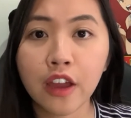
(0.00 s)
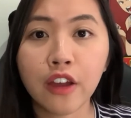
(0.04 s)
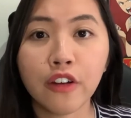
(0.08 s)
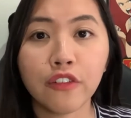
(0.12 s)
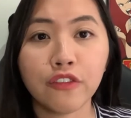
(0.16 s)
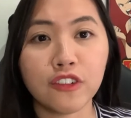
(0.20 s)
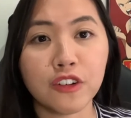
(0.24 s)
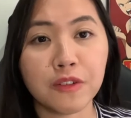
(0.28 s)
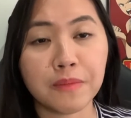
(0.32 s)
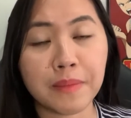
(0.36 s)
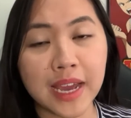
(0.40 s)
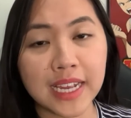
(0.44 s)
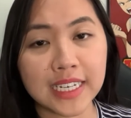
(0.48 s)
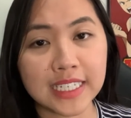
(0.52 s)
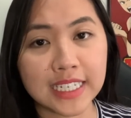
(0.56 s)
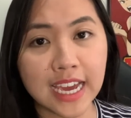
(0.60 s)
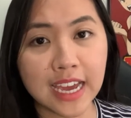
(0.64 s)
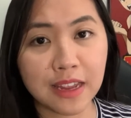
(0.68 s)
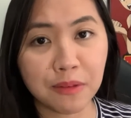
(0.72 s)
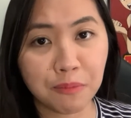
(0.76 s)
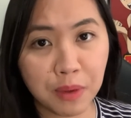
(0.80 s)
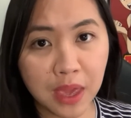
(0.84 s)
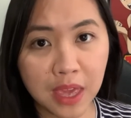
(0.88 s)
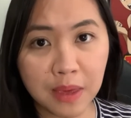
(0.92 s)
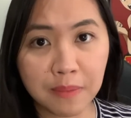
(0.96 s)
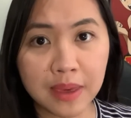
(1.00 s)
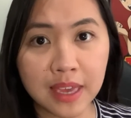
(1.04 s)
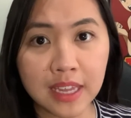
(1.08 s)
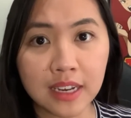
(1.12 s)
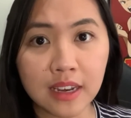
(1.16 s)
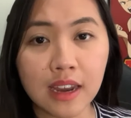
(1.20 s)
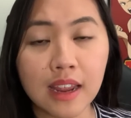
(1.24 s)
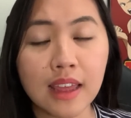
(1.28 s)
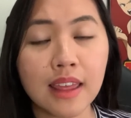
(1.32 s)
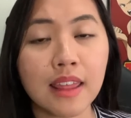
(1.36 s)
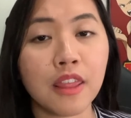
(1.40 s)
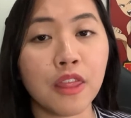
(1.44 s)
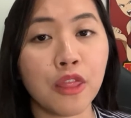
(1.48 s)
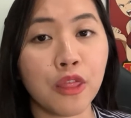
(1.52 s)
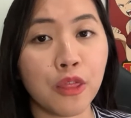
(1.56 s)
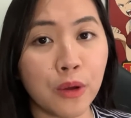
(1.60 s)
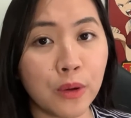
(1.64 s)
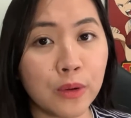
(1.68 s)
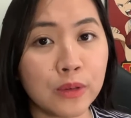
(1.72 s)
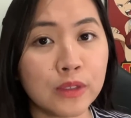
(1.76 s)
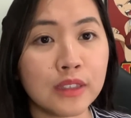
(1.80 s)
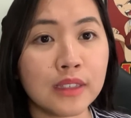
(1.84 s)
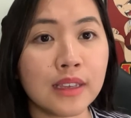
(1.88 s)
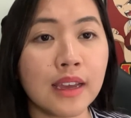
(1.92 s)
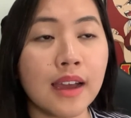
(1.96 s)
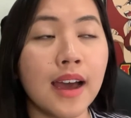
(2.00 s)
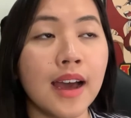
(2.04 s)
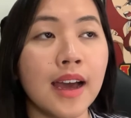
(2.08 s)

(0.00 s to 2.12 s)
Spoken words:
for my debt payment. Those